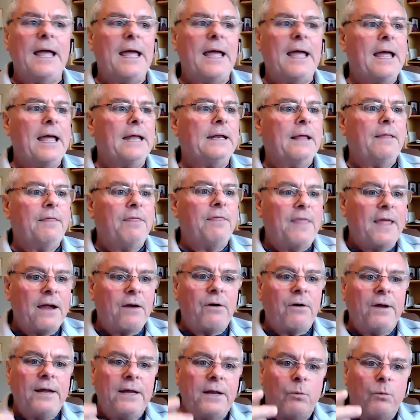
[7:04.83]
And
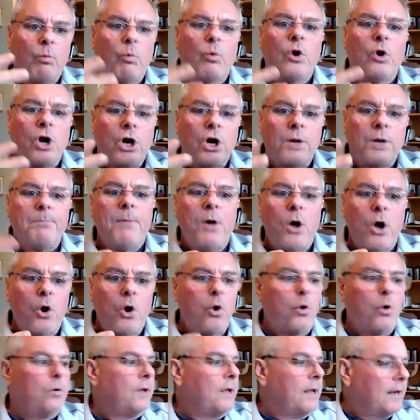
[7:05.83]
they're in work
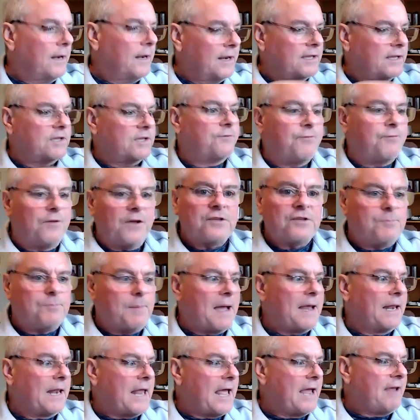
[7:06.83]
mode, let's fix
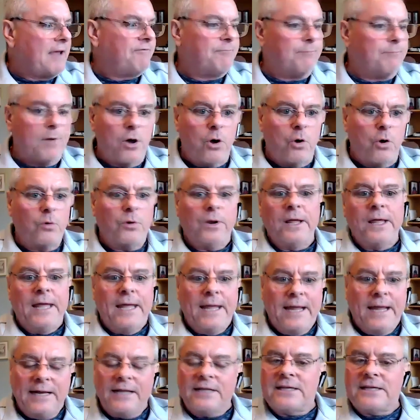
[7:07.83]
my life mode,
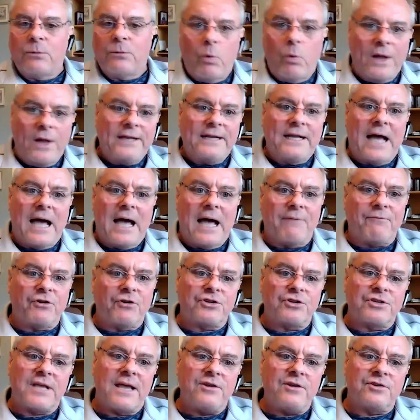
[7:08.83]
and it's one
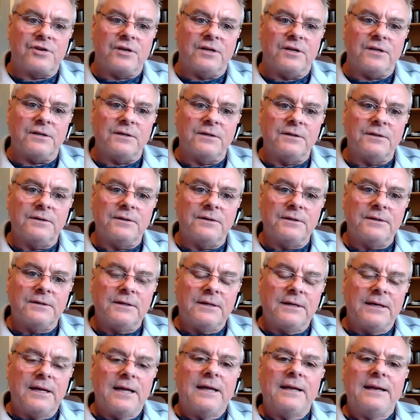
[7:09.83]
conversation.
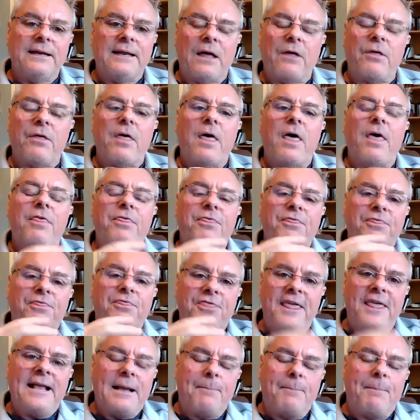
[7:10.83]
Now,
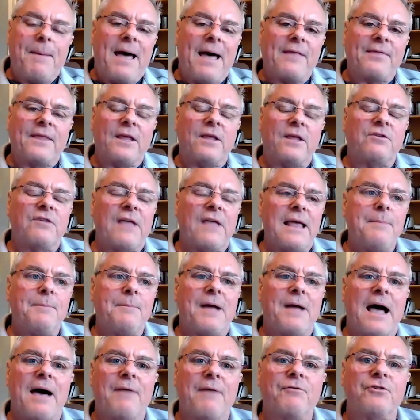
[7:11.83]
think about the same
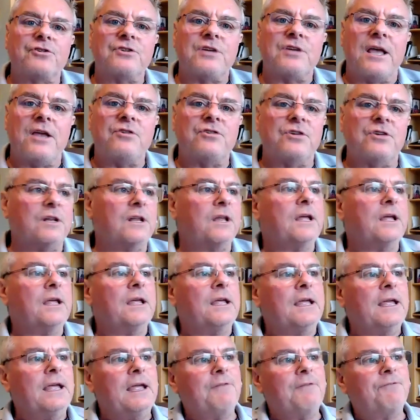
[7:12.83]
conversation
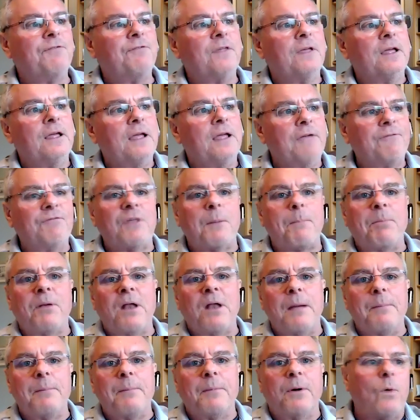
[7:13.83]
if the
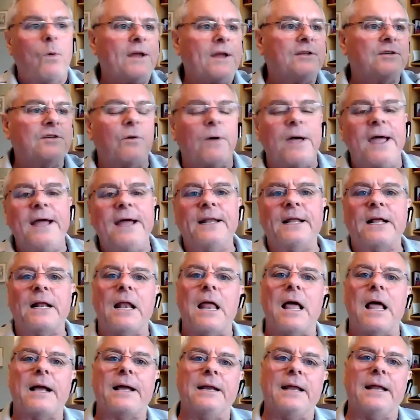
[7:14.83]
plumber waits till 8
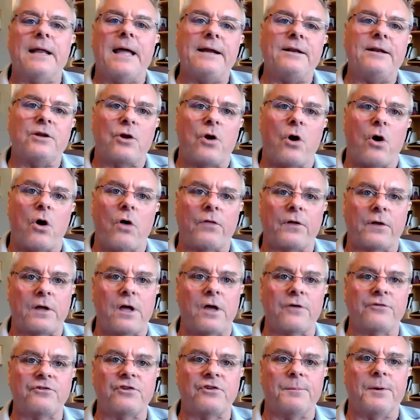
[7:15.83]
o'clock at night to call the
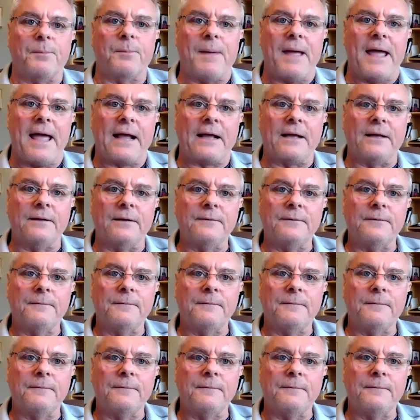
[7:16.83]
customer back.